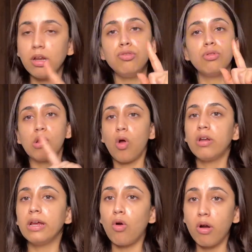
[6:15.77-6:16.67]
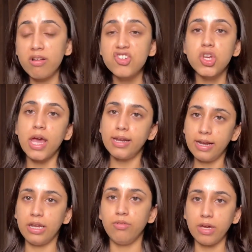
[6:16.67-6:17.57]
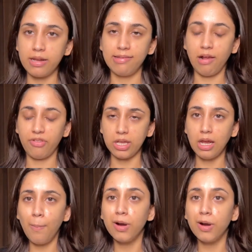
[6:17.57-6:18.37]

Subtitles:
and you cannot record and share it anywhere and stuff like that.